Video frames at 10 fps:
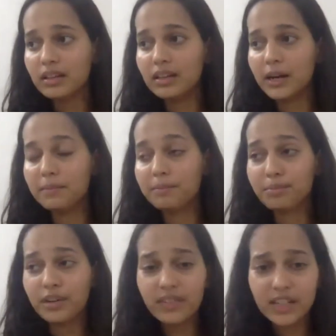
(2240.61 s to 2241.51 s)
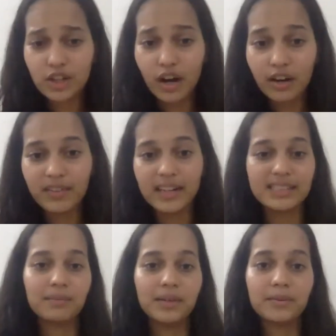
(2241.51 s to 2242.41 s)
um, privileged often and
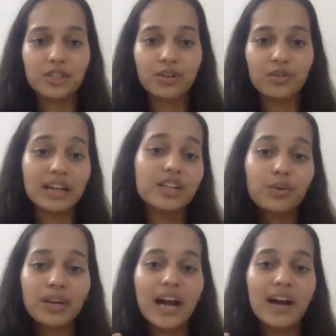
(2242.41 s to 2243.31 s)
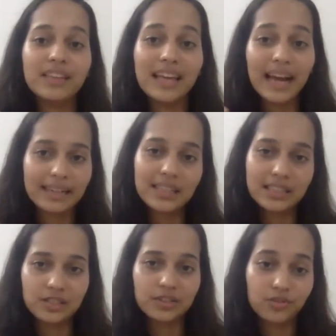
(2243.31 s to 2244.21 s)
sometimes don't don't have the access
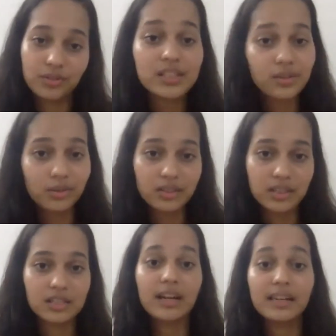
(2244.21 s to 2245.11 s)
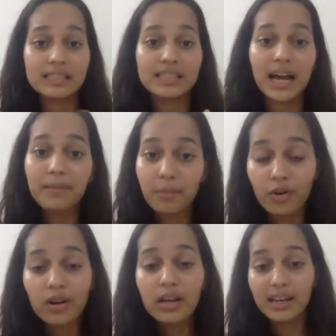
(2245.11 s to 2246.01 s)
to those resources to understand more